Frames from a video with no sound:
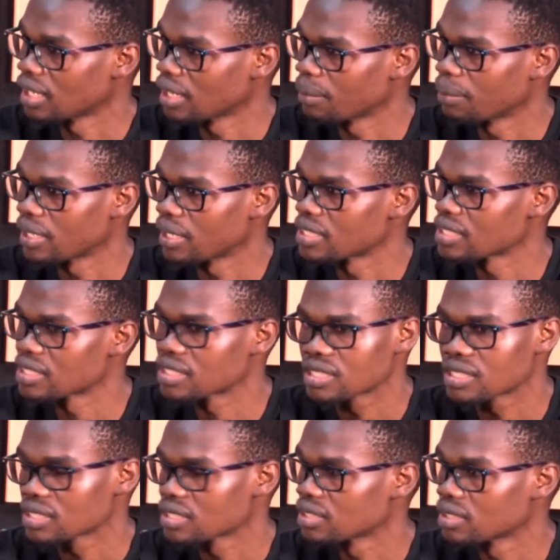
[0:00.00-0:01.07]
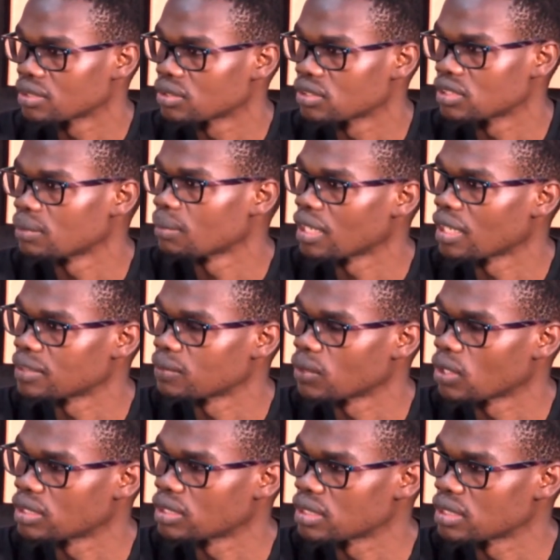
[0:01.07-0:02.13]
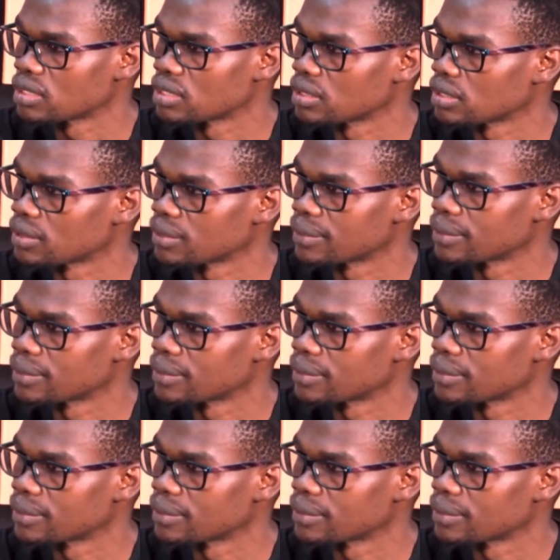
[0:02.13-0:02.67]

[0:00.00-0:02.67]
a place to demand more attention.